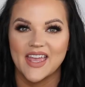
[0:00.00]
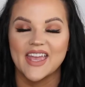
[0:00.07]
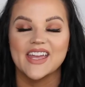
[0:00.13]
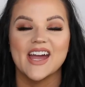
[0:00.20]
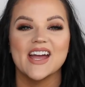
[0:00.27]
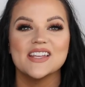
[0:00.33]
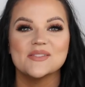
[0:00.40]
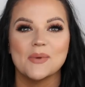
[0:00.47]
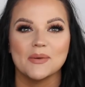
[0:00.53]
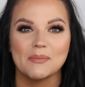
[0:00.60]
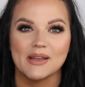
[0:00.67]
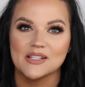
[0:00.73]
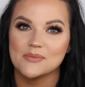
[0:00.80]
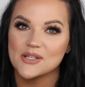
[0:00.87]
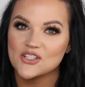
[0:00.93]
Hey guys, welcome
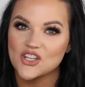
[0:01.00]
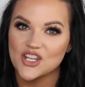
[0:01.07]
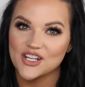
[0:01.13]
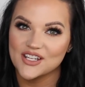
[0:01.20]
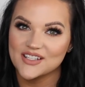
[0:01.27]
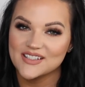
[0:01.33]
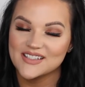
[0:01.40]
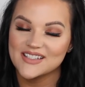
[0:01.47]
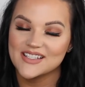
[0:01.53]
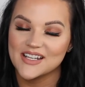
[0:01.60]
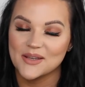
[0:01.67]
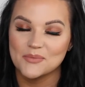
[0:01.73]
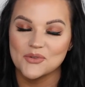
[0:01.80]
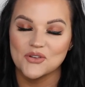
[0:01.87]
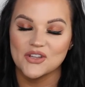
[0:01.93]
back to my channel.
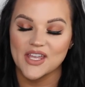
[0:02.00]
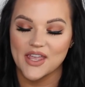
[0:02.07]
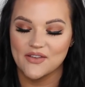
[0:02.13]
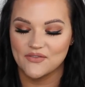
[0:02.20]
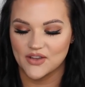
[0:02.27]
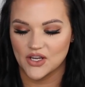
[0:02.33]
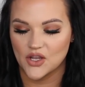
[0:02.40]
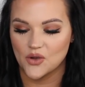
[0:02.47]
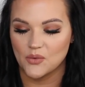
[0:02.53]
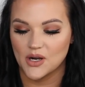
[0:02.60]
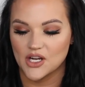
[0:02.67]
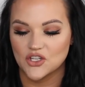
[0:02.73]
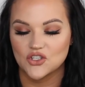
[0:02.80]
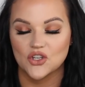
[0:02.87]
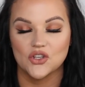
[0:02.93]
Today I'm doing a video where
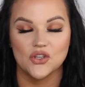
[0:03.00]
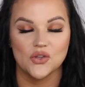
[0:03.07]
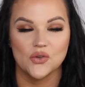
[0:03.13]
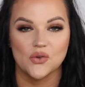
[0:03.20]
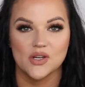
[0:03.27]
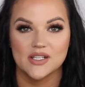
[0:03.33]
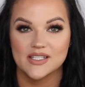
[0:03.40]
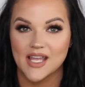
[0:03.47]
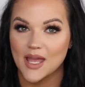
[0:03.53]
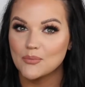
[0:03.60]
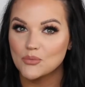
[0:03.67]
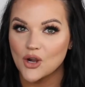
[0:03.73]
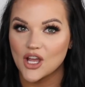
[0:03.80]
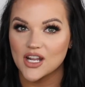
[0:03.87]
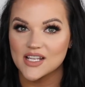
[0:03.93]
I show you
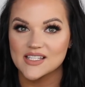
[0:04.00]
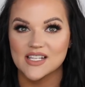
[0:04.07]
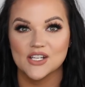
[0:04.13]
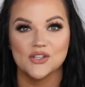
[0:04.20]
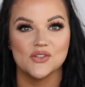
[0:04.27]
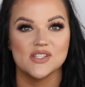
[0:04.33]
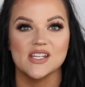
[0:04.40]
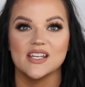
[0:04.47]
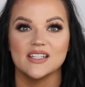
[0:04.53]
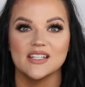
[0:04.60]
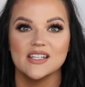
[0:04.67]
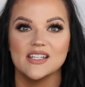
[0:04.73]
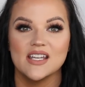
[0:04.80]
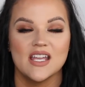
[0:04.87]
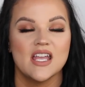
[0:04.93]
10 products that I use
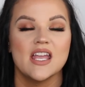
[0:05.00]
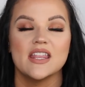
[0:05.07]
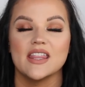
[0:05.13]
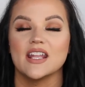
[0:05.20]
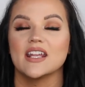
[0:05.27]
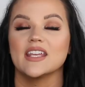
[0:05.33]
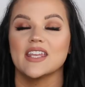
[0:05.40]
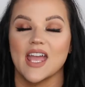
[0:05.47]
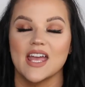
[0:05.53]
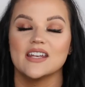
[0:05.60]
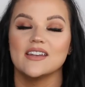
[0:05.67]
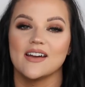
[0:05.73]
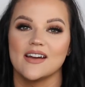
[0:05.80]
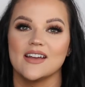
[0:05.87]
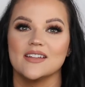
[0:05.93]
daily that I
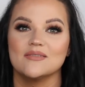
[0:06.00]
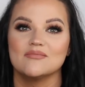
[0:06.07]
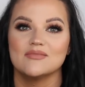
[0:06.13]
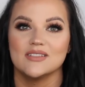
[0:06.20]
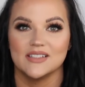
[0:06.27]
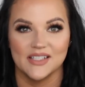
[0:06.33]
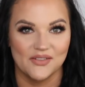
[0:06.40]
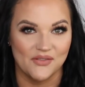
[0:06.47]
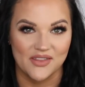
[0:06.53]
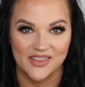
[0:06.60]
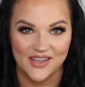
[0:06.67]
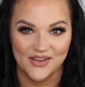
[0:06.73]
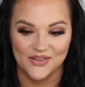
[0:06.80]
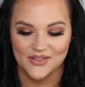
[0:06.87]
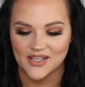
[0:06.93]
cannot live
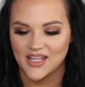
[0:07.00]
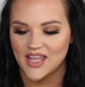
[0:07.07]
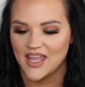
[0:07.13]
without.